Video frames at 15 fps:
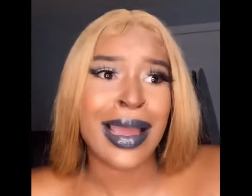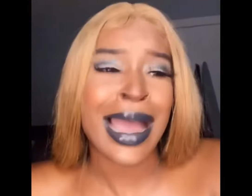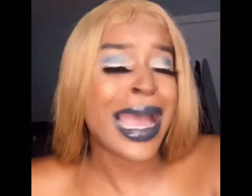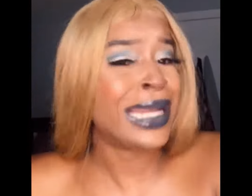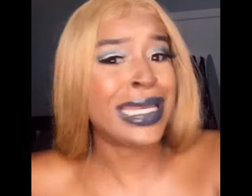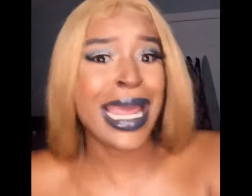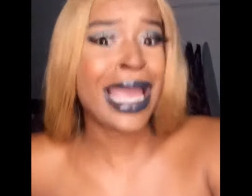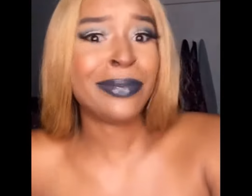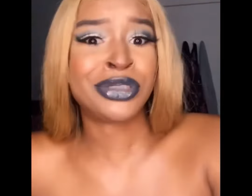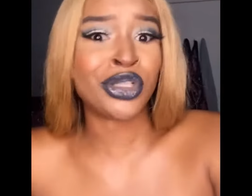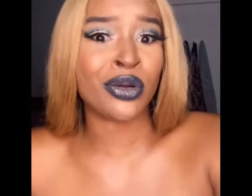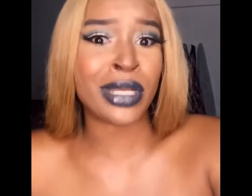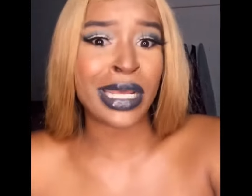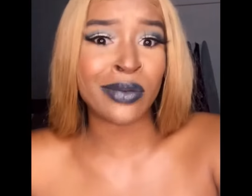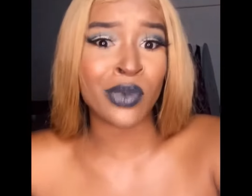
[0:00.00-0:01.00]
damn sure
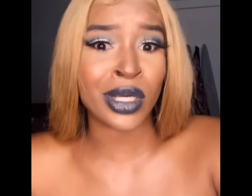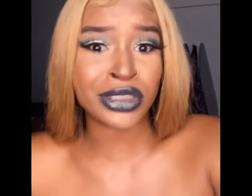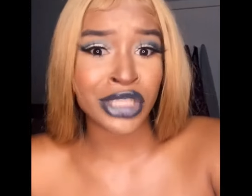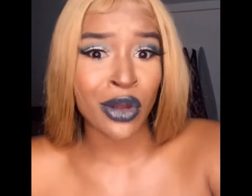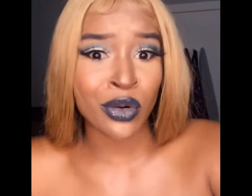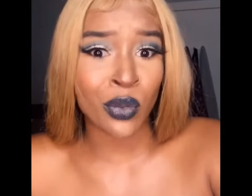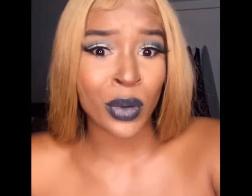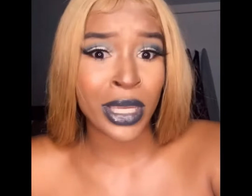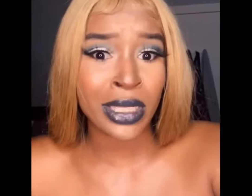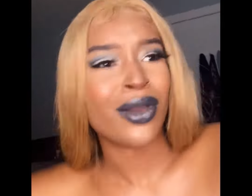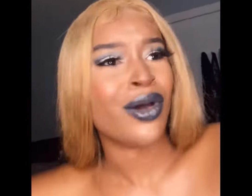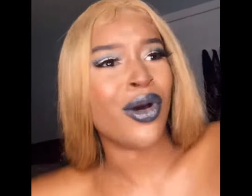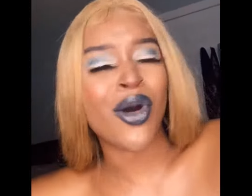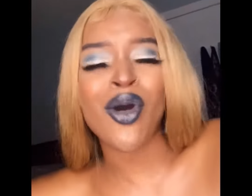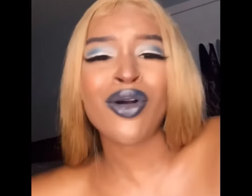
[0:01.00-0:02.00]
didn't want Joe to win.
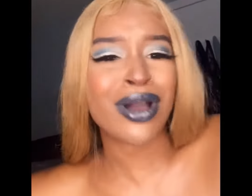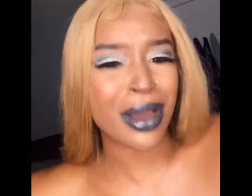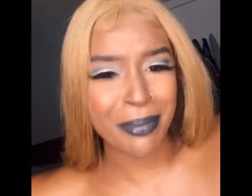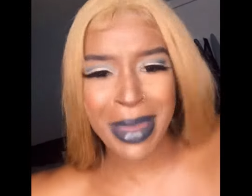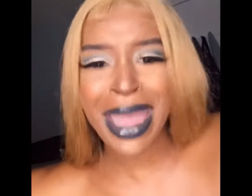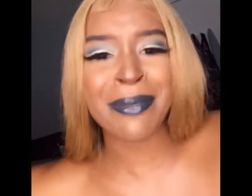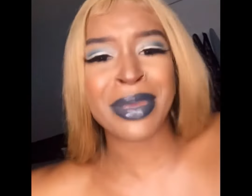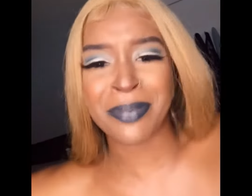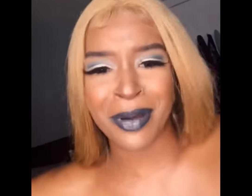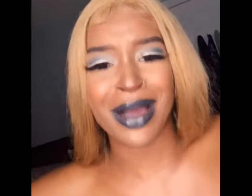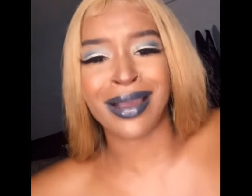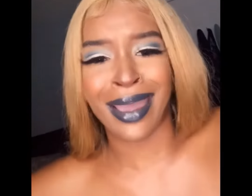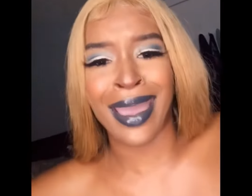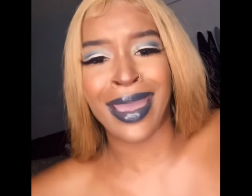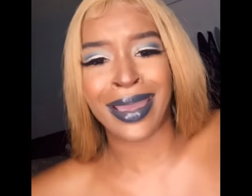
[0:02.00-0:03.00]
Or come at me, punk
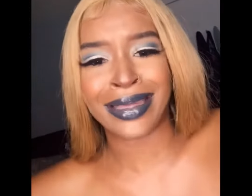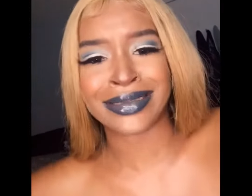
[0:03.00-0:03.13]
ass.